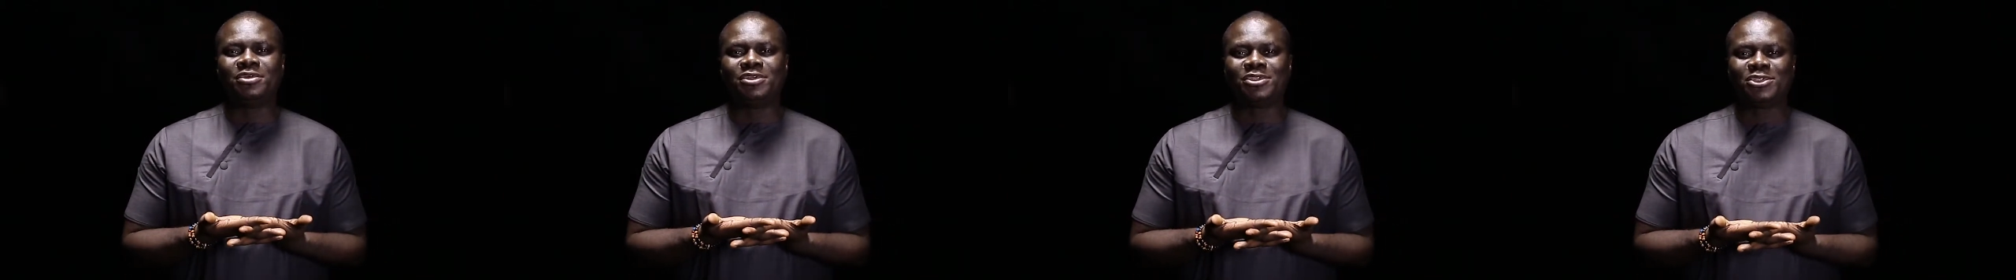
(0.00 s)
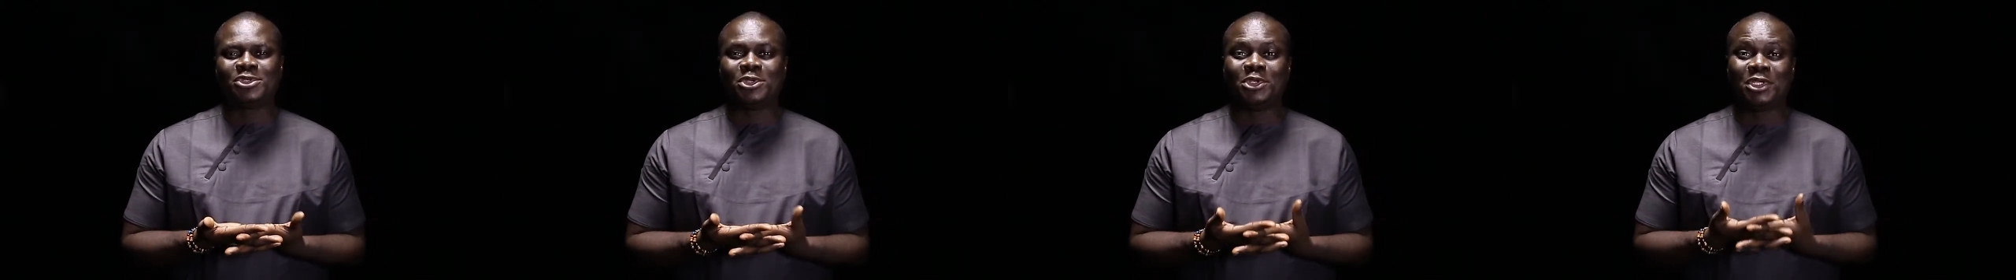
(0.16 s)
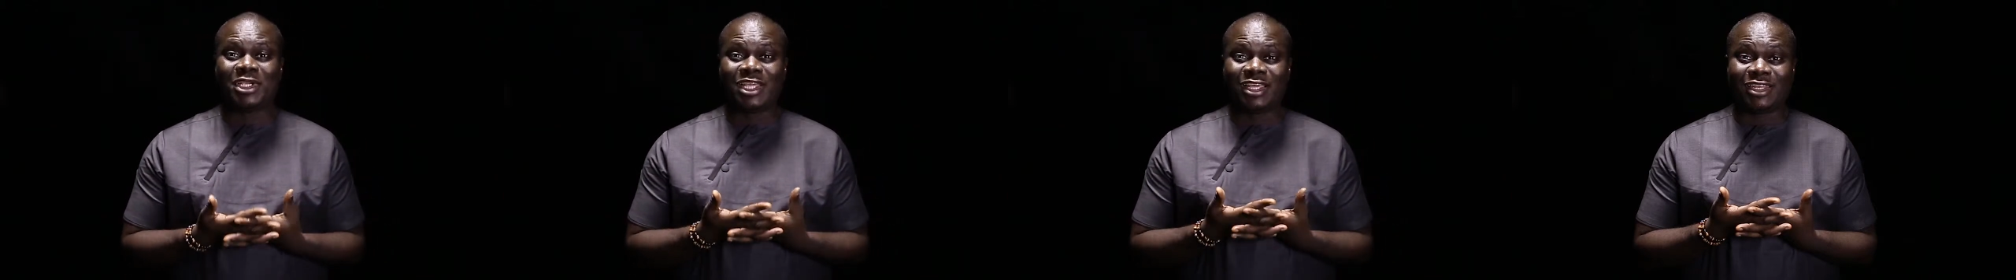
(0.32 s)

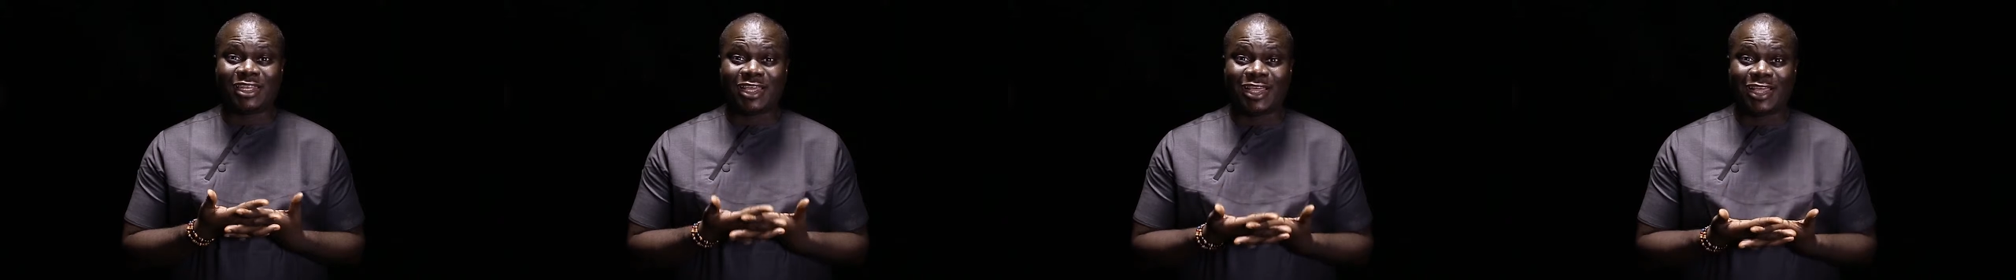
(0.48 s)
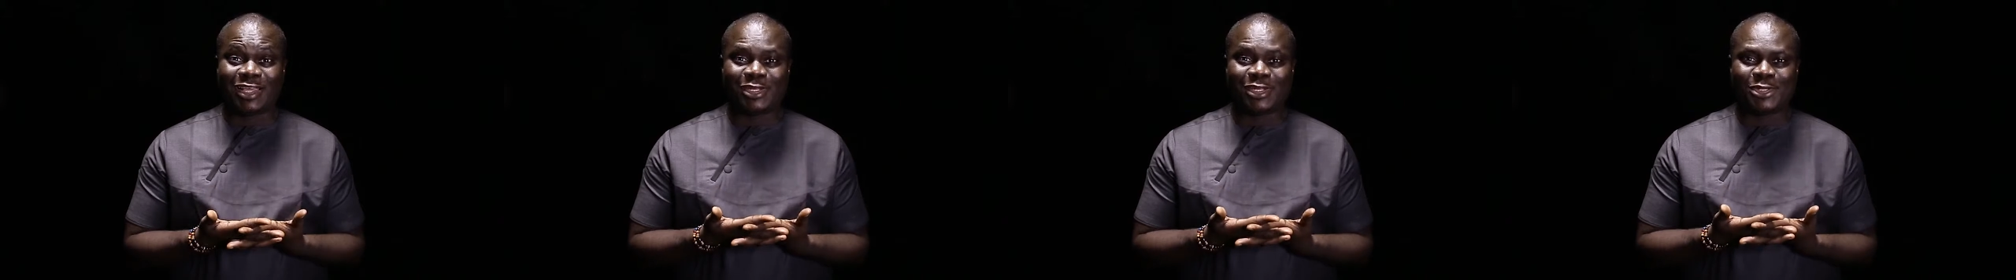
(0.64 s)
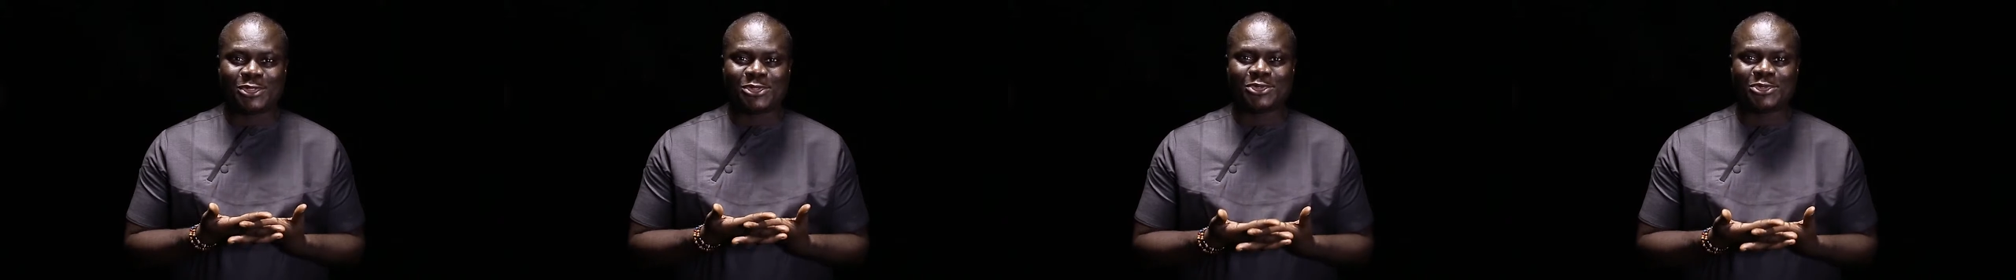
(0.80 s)
so you can
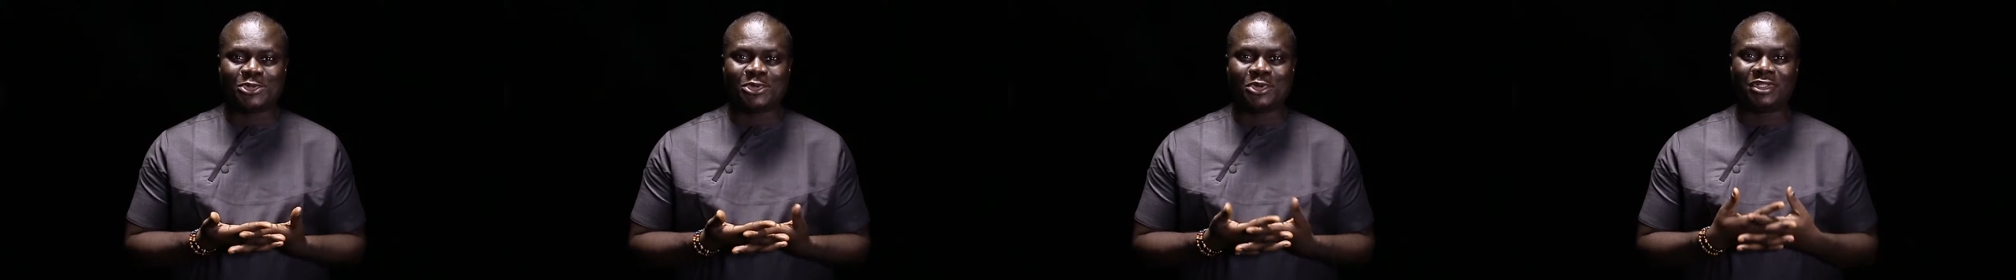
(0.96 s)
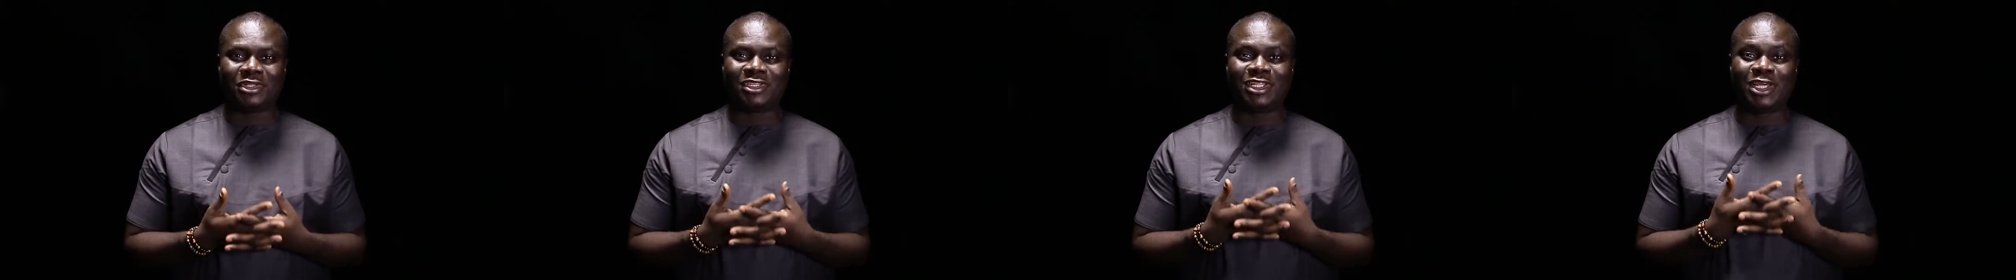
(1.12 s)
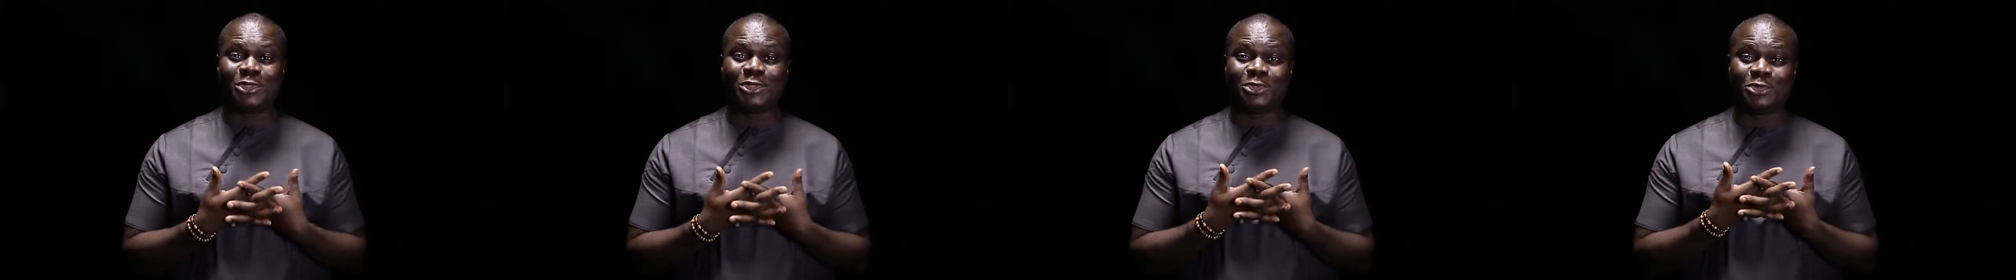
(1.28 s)
add it to
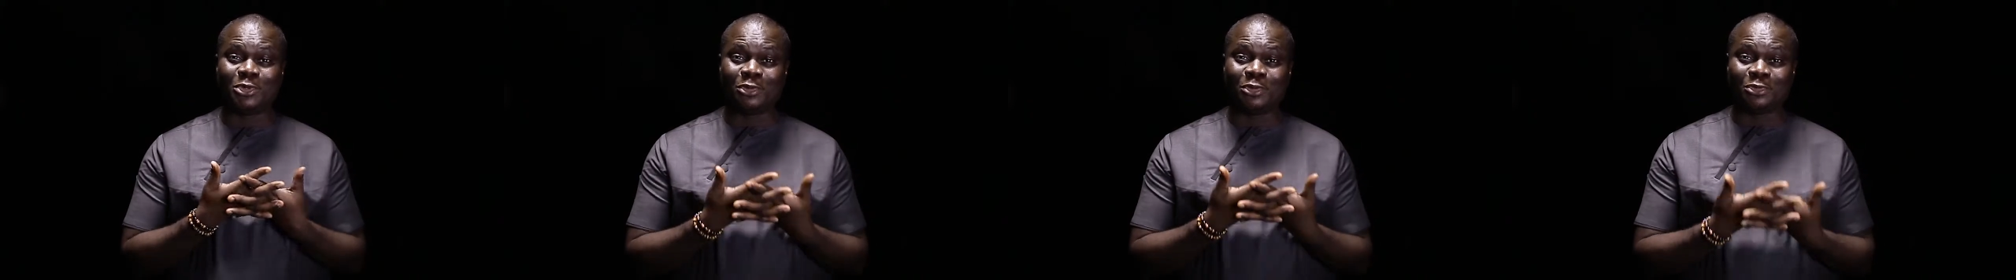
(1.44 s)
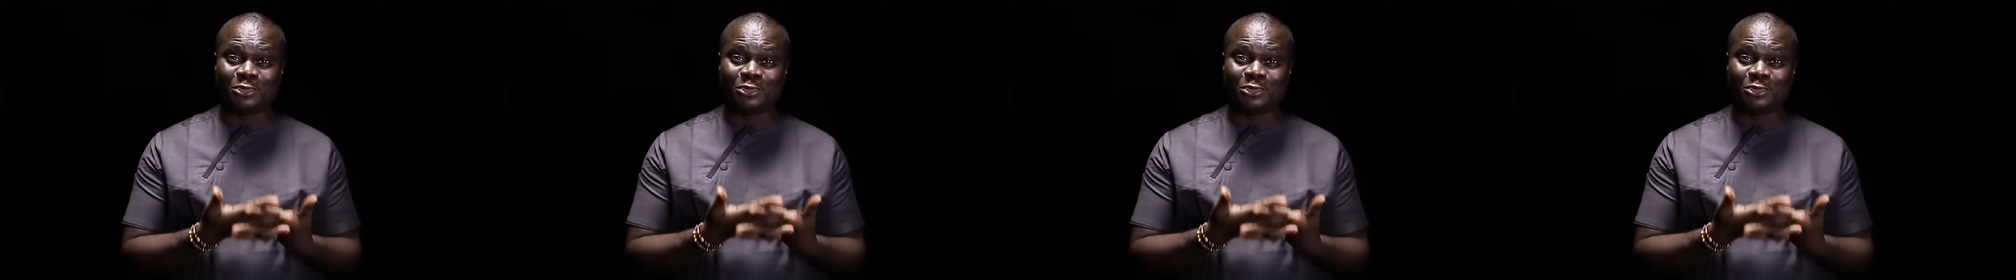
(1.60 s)
all that you